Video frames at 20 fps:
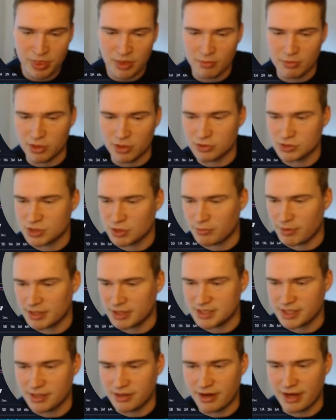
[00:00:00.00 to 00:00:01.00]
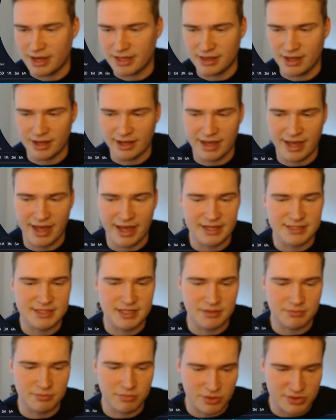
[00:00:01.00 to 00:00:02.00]
but also right here at like
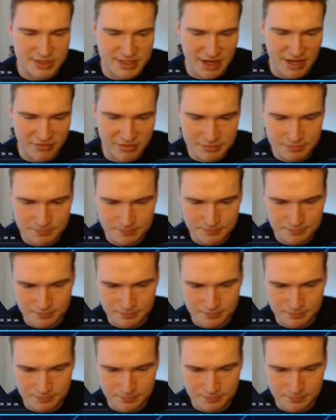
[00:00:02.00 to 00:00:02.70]
18.7.